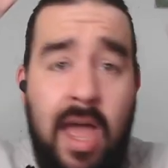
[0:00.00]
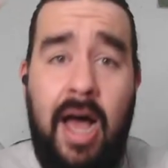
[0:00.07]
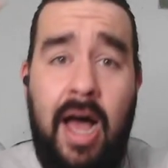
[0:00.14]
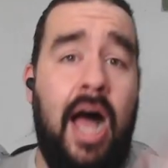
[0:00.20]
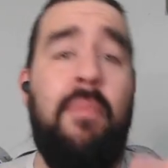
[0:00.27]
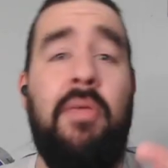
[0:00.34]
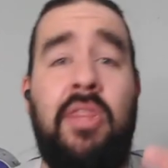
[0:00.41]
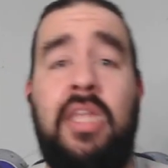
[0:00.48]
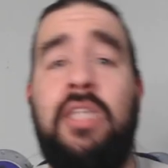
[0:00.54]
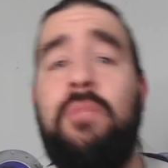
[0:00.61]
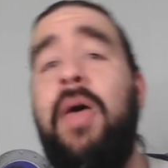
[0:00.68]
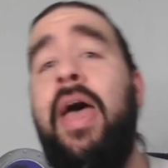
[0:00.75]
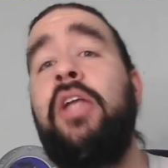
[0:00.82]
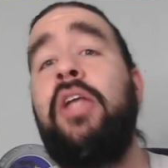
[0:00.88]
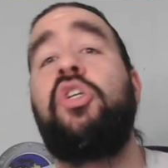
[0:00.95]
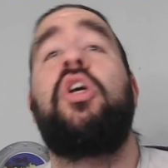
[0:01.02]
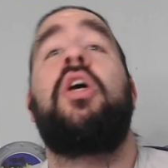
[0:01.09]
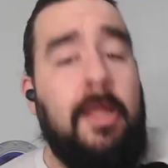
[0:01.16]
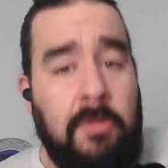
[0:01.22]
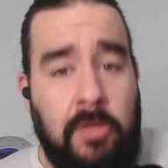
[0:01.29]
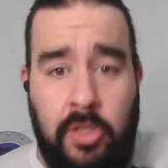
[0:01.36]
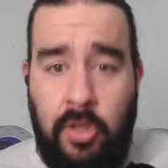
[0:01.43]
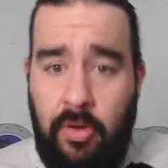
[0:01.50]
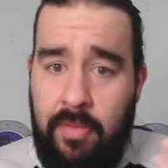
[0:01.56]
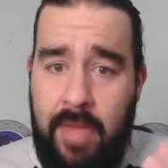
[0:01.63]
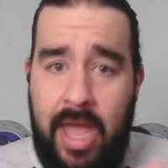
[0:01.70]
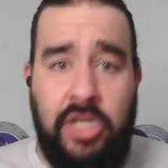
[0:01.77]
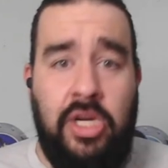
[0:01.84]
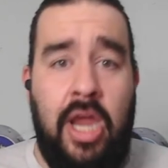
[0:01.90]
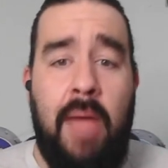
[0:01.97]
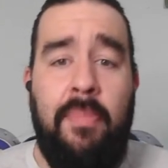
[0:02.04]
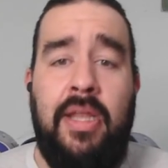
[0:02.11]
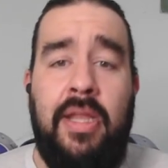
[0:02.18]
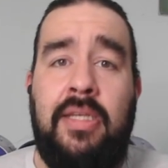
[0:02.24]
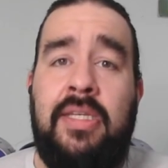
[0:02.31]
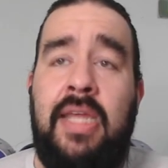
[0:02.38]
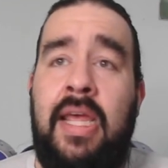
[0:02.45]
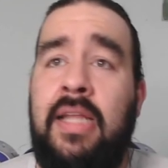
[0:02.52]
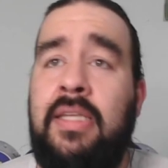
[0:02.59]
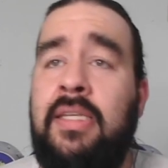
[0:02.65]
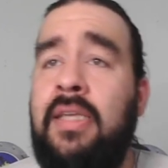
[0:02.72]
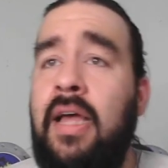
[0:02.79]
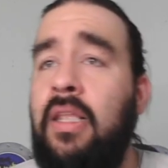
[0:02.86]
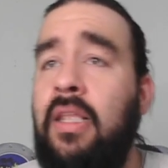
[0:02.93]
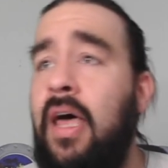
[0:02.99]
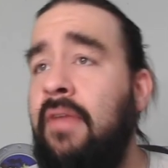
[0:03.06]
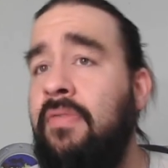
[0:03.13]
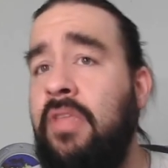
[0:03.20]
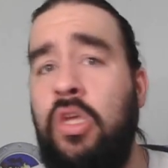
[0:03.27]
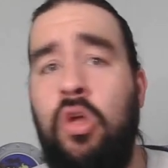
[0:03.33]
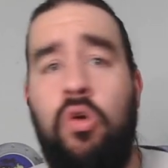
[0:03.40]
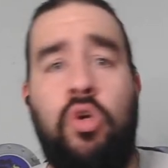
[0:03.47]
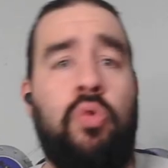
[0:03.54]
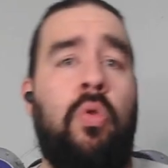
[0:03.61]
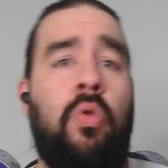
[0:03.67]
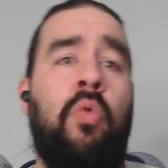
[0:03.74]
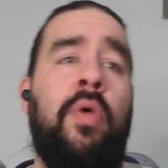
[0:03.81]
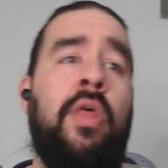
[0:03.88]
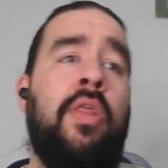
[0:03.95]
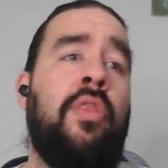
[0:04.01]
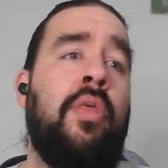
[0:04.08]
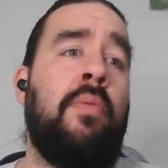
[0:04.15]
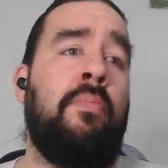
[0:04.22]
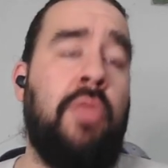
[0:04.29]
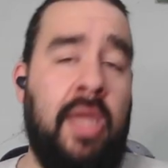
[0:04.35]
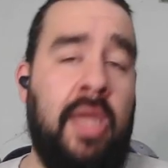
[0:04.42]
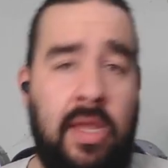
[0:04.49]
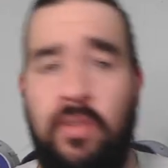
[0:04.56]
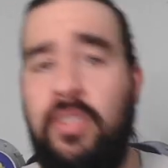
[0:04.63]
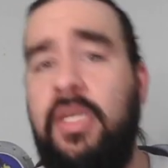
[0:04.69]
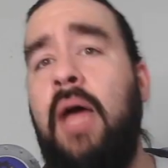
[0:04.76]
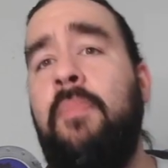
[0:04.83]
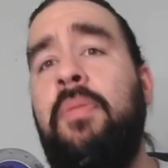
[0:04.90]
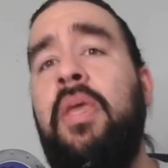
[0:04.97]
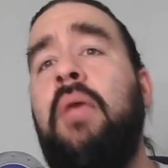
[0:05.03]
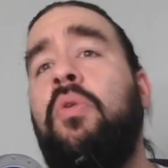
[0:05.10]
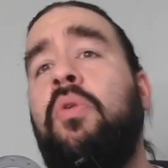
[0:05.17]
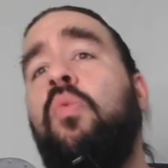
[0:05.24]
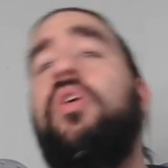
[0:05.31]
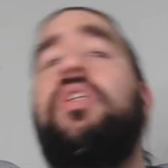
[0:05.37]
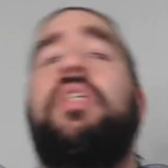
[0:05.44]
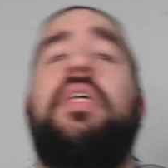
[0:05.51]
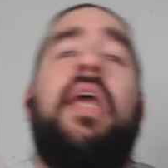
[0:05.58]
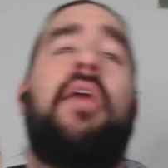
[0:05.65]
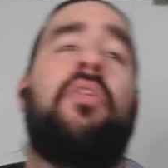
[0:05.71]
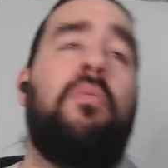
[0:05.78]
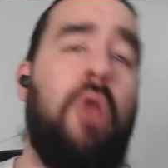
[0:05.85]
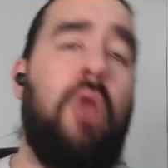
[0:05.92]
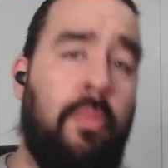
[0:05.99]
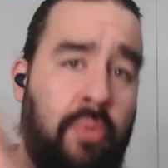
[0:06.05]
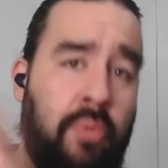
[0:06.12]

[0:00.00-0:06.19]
I'm in this match. So the match happens. It's a lot of the usual with the heels not being able to work together, Mark